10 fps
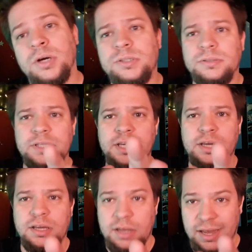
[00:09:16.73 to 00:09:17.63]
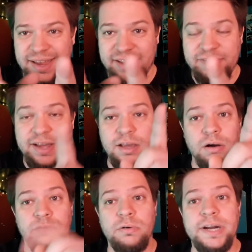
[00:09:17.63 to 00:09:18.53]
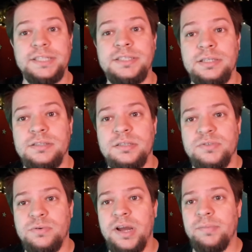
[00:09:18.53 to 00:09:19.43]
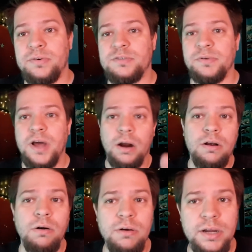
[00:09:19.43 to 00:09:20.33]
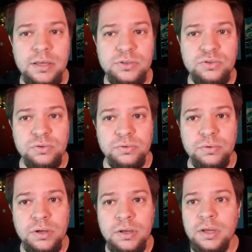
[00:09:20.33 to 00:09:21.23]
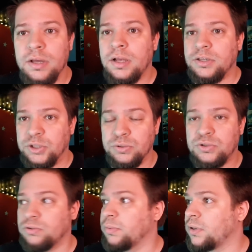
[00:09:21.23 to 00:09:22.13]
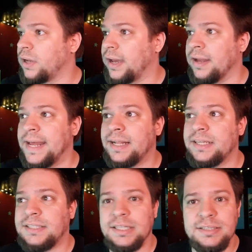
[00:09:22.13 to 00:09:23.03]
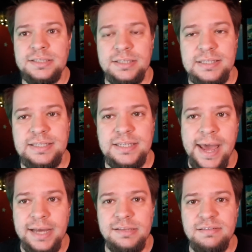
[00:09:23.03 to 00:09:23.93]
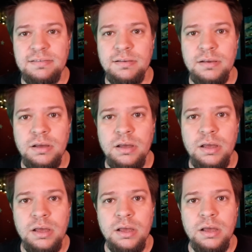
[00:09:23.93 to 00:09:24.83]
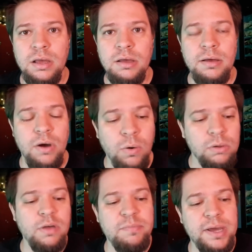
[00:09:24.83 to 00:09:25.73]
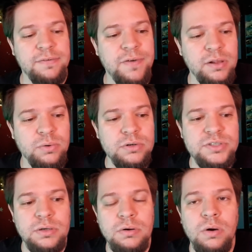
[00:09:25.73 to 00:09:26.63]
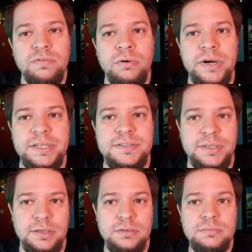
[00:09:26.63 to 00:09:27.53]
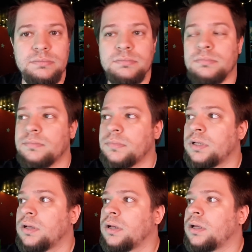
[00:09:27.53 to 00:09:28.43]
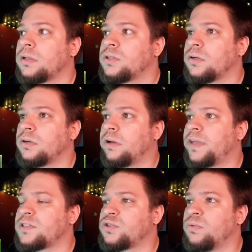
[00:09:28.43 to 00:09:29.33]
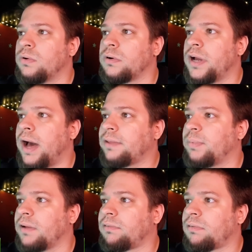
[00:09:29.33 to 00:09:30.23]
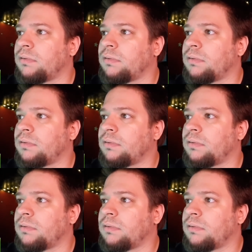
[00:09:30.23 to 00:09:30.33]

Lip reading: Not only have I over 18 subscribers, but according to YouTube analytics and stats, all of my followers are over 18. Don't know if that's true or not, but